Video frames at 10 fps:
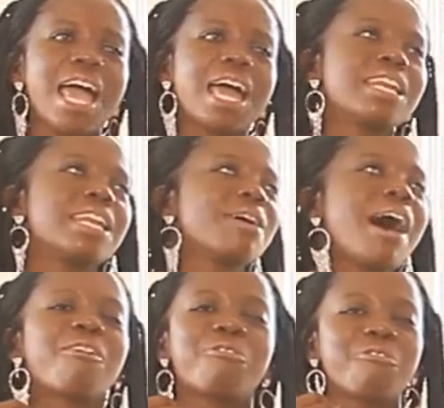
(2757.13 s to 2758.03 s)
and
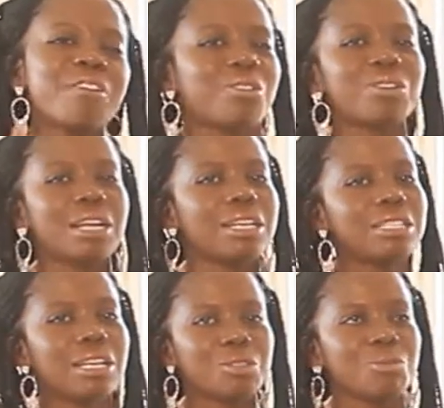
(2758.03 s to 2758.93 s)
have fun on
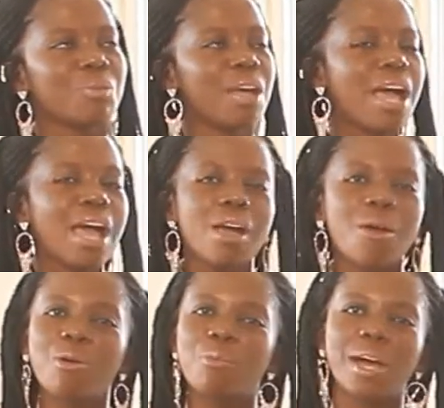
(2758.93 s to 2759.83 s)
Annie's Chat.
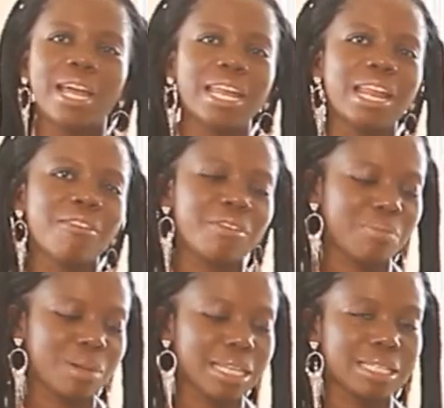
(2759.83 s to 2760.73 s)
Goodbye and have
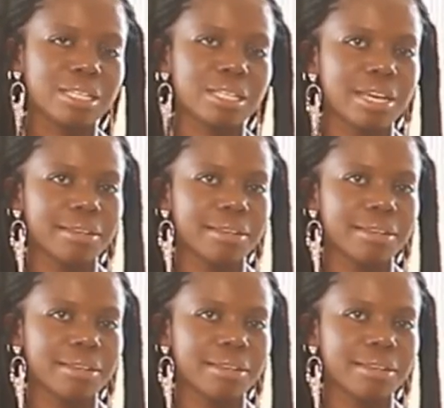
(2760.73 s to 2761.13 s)
a blessed